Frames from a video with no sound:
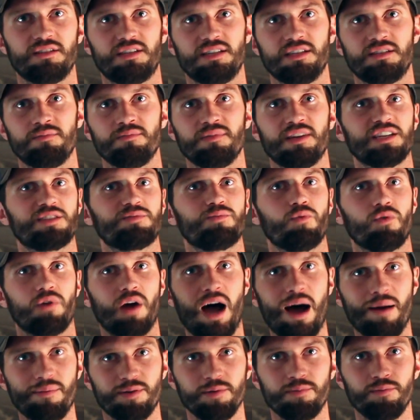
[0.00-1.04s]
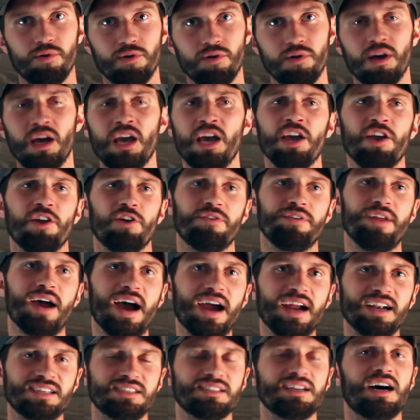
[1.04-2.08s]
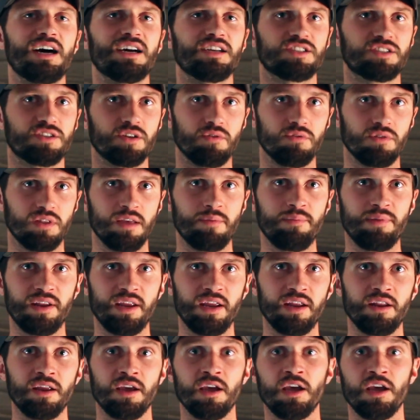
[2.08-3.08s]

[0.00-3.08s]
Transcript: system gets more optimal, your diet's not so limited,